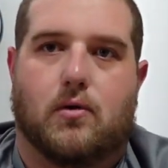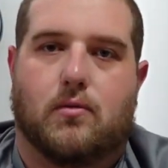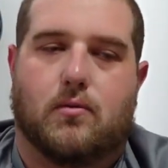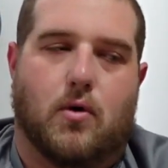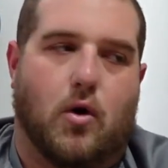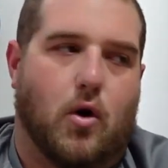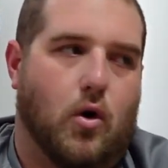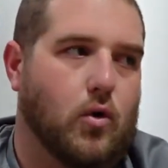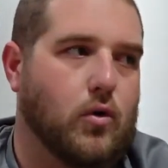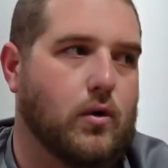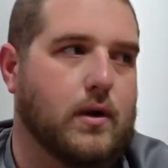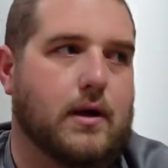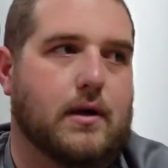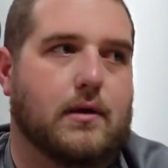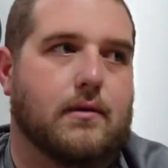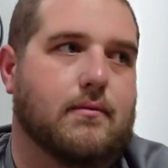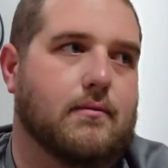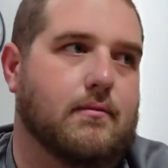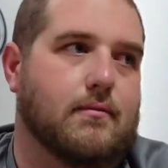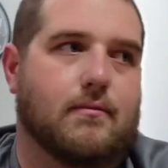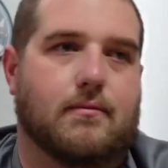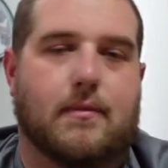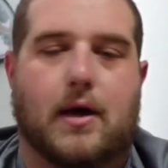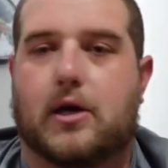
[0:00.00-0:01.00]

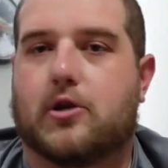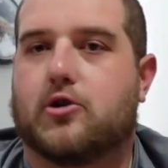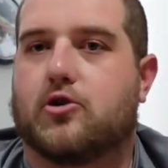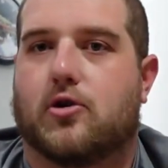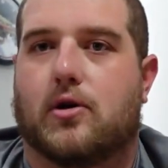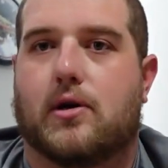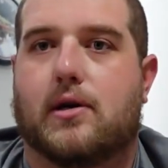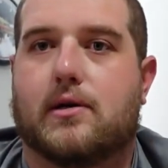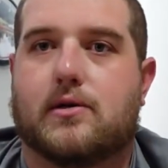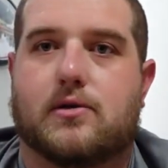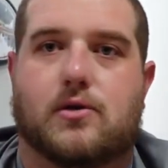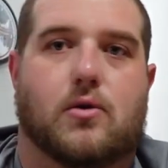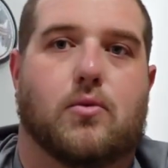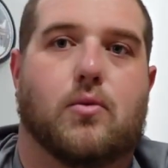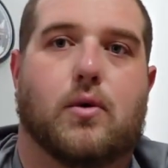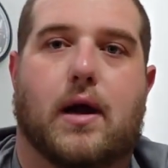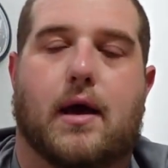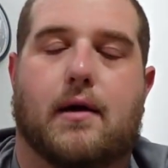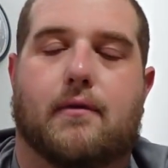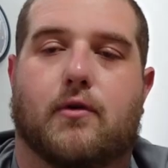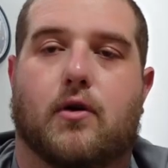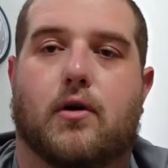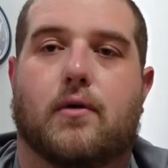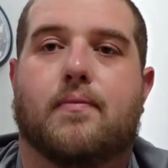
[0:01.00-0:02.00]
holding entries or
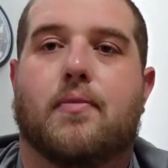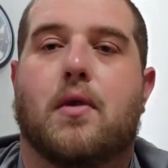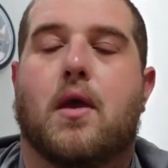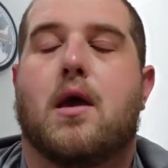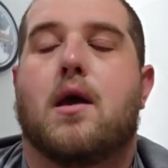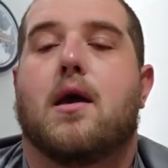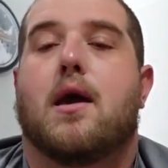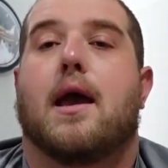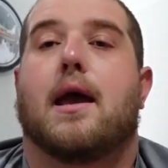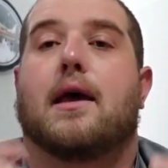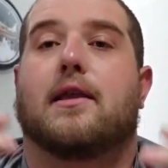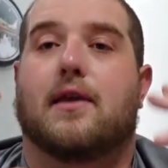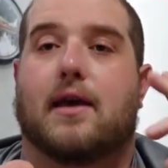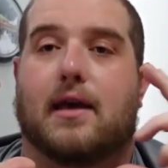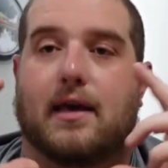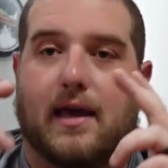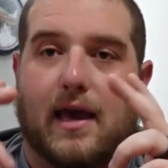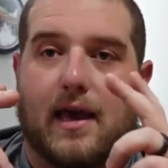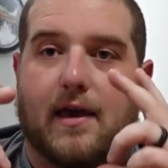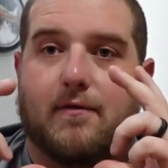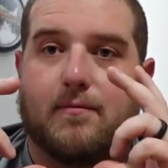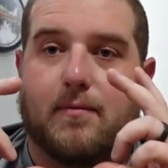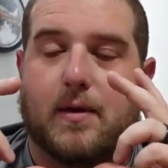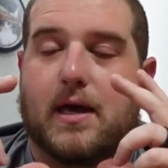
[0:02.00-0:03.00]
whatever, and they
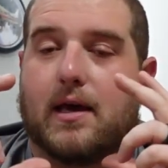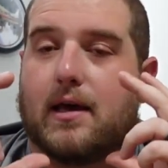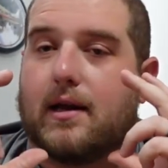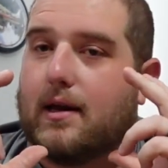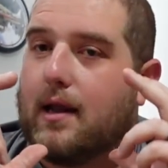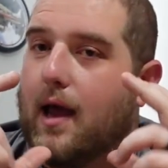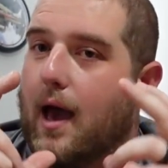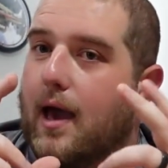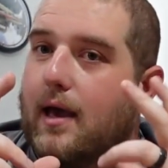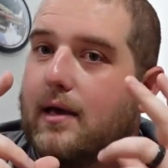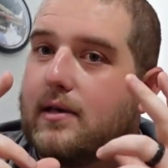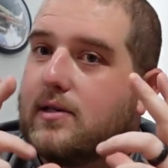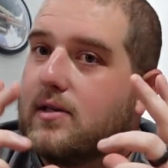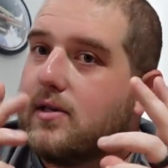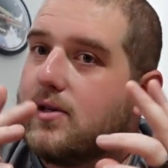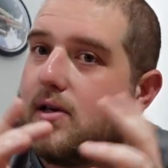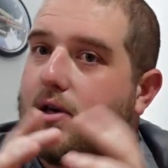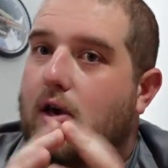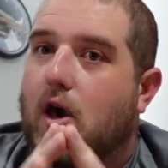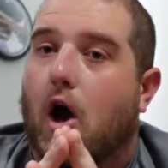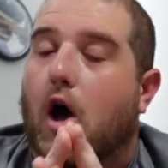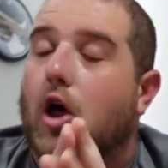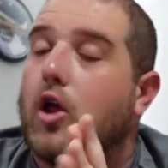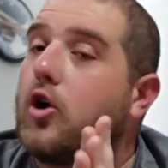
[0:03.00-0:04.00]
gave me a nice
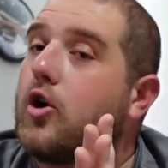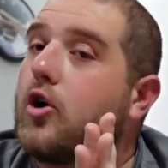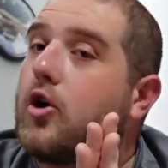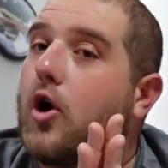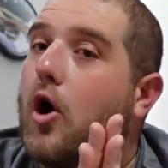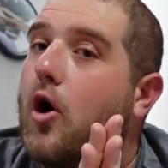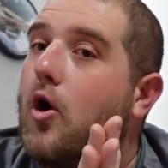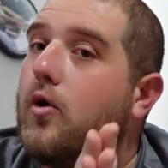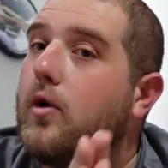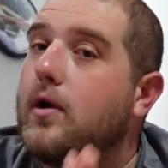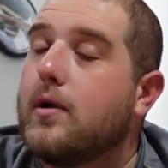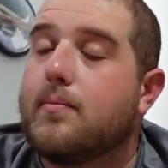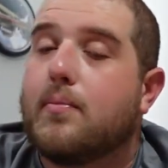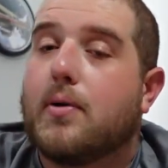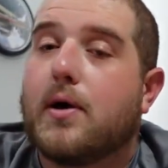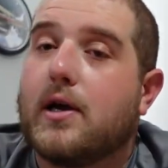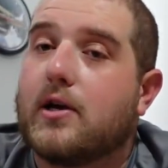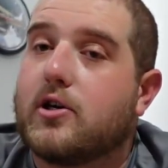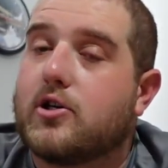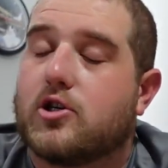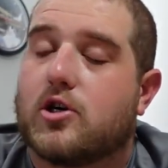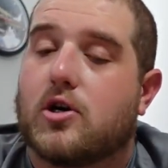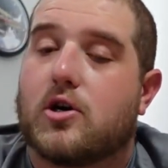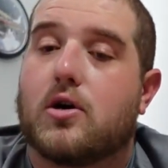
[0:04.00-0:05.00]
color-coded
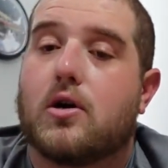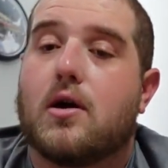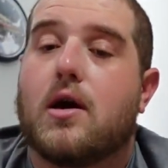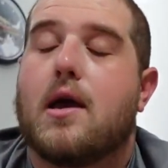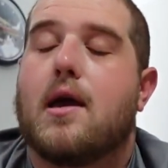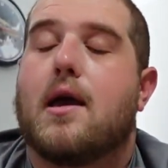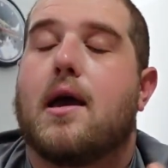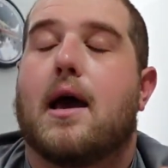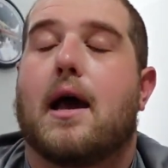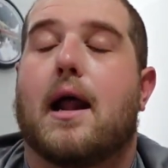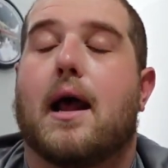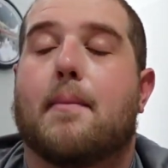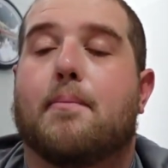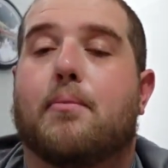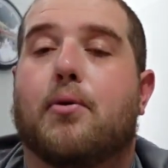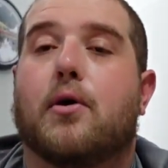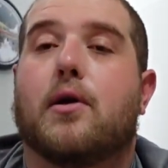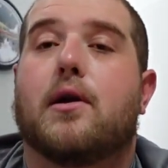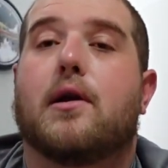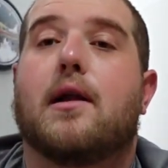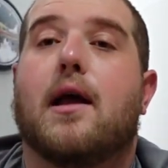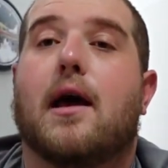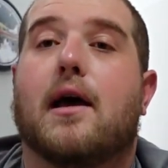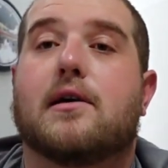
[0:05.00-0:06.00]
picture, and I
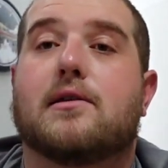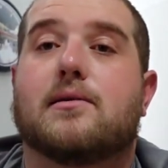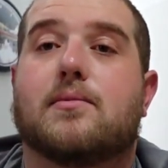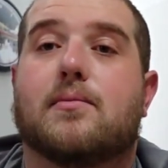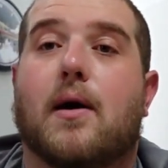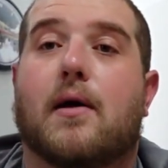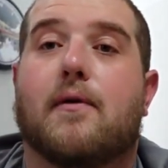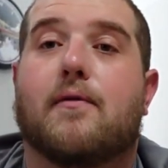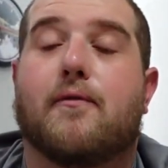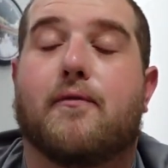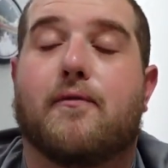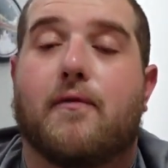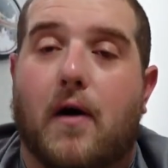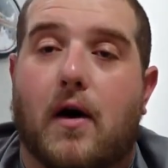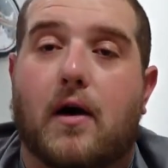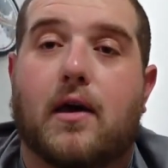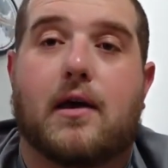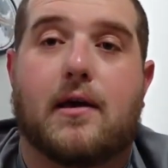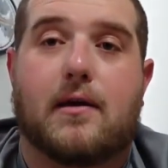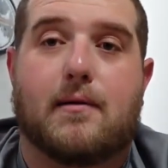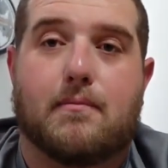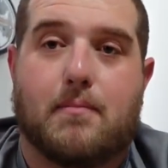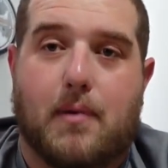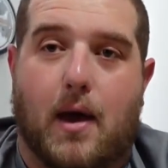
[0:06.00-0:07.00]
put it as my
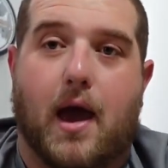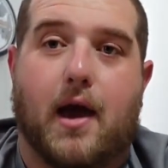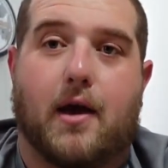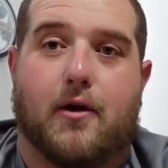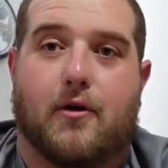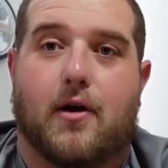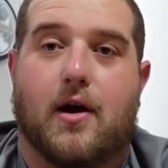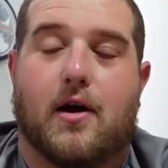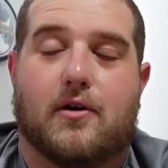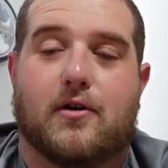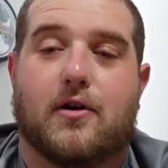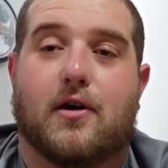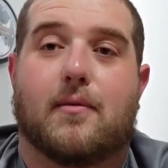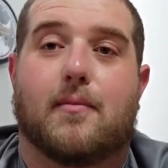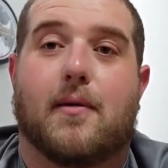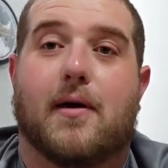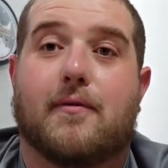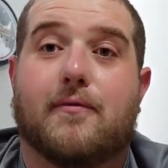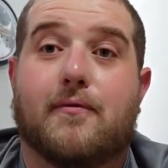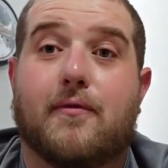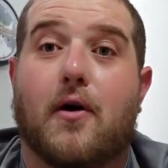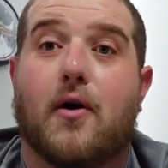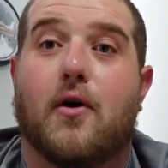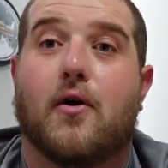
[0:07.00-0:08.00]
background on my
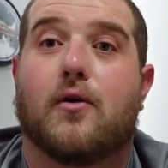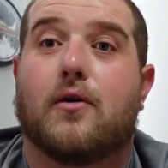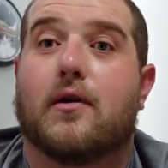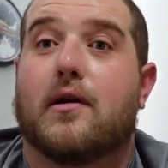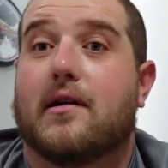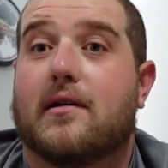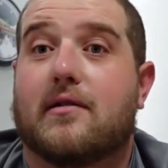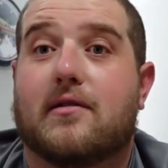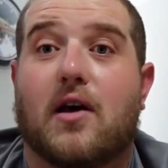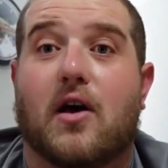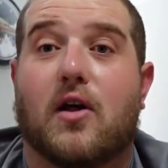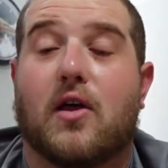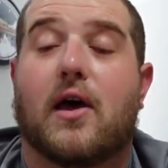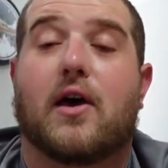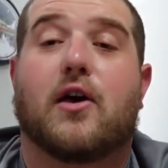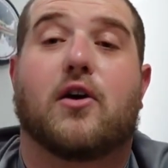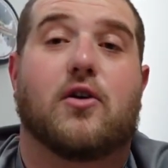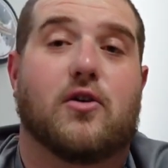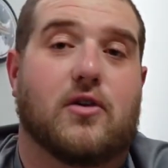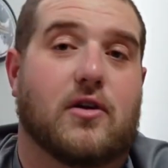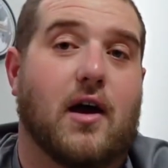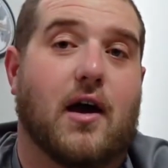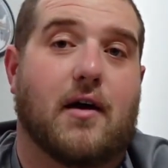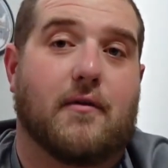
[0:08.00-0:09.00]
phone until I
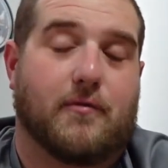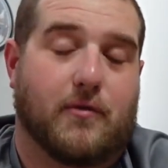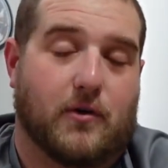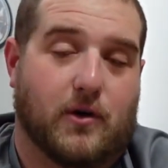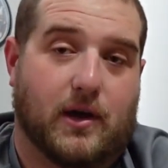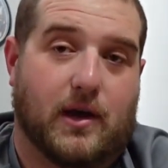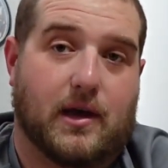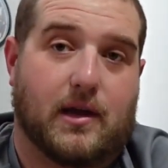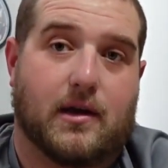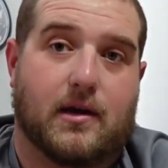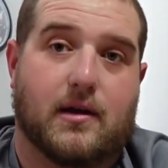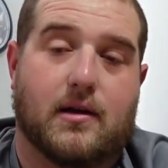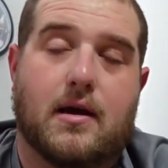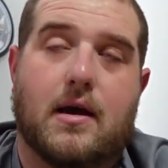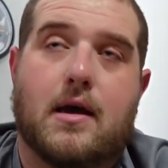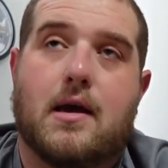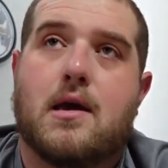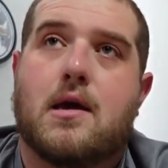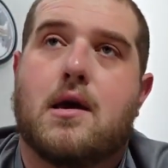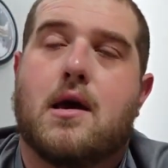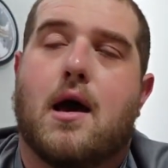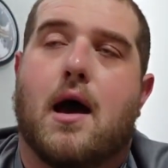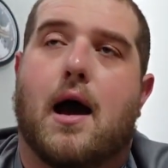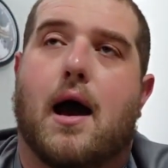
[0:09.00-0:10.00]
could not forget it.
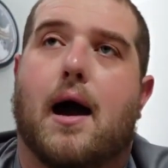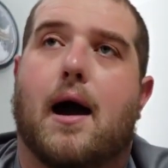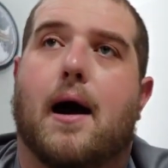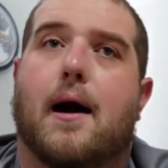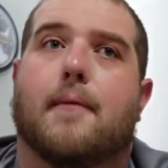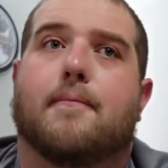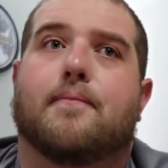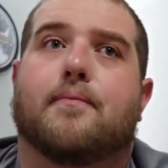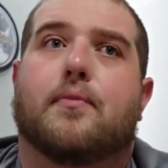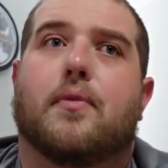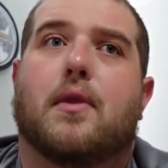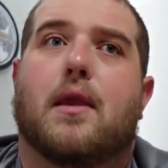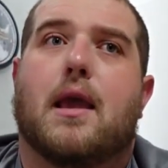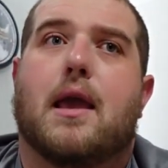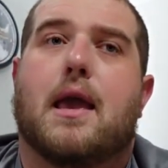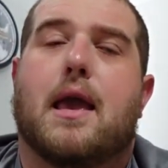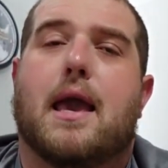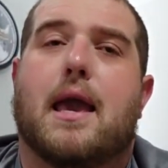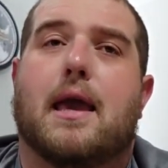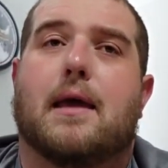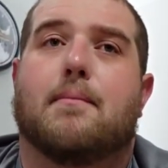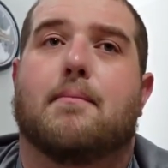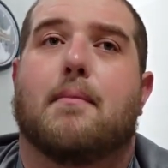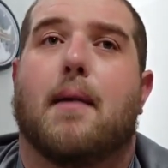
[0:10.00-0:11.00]

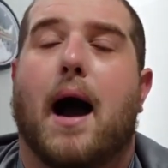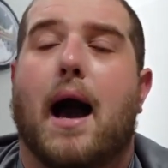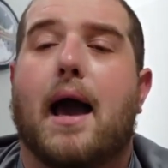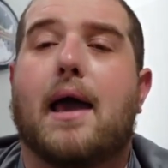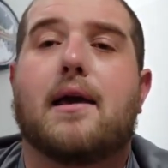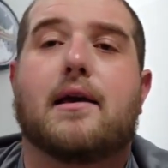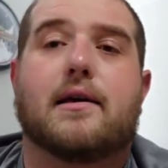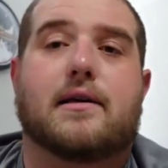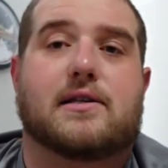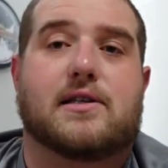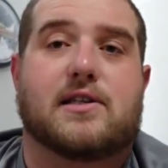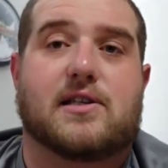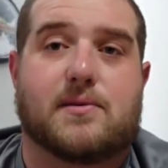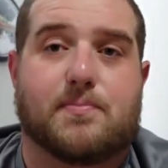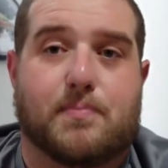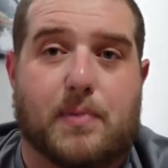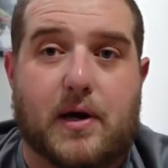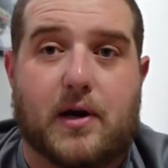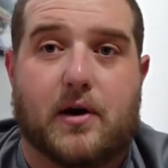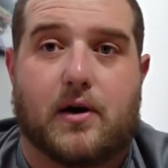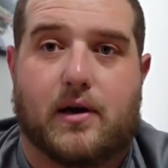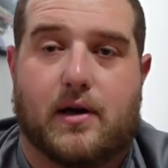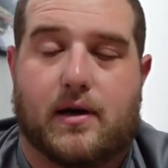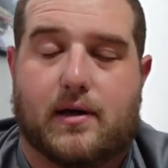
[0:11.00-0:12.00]
In my
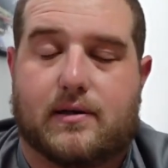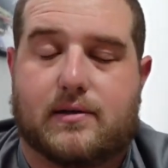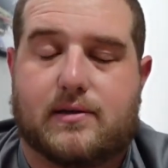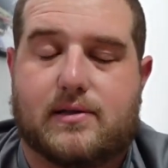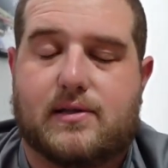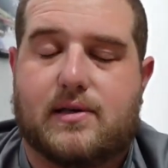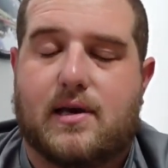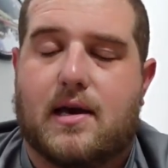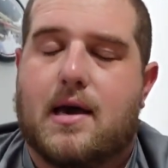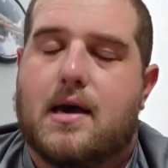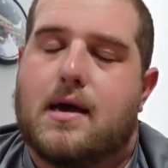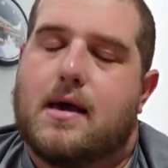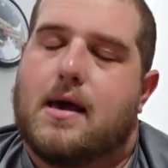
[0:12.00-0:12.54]
experience,